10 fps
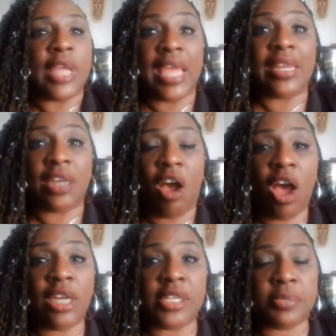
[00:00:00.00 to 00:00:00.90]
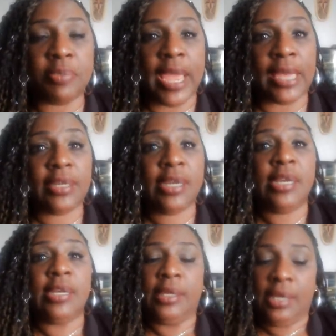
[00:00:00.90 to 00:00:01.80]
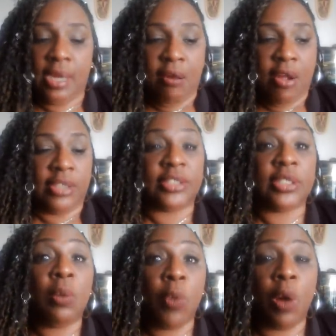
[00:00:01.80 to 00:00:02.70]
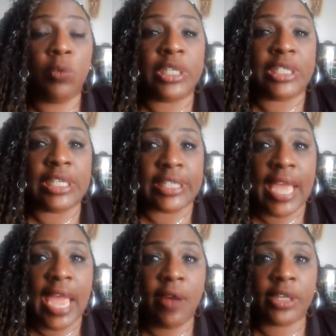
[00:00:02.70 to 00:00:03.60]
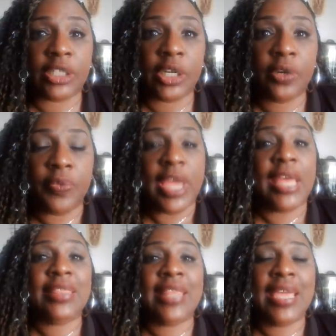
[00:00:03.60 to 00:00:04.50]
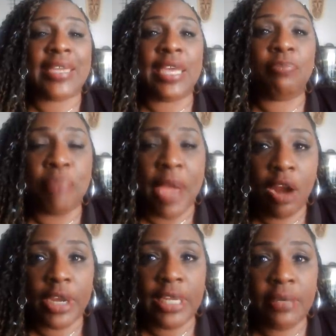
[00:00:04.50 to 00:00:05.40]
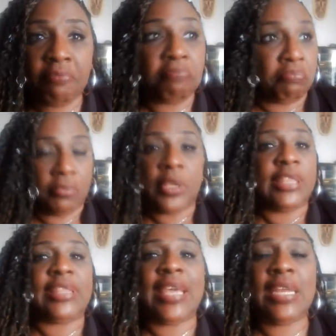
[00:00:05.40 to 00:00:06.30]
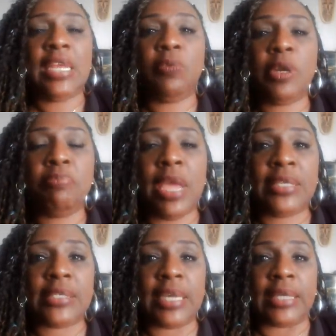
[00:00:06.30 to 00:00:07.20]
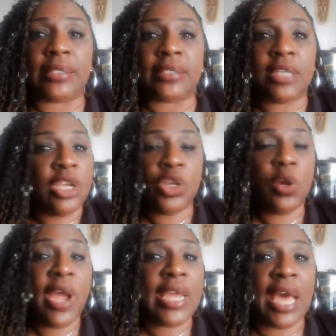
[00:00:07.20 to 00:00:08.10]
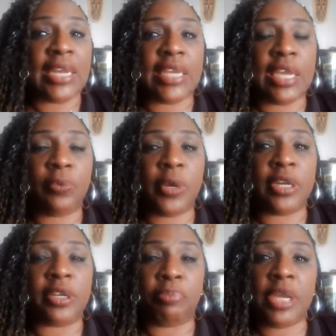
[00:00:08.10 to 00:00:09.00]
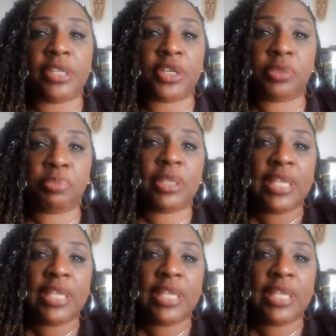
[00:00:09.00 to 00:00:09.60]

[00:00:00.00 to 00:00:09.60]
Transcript: an honest man, someone with good character, and they get married, then it would make sense. You ain't got to get rid of the pictures, but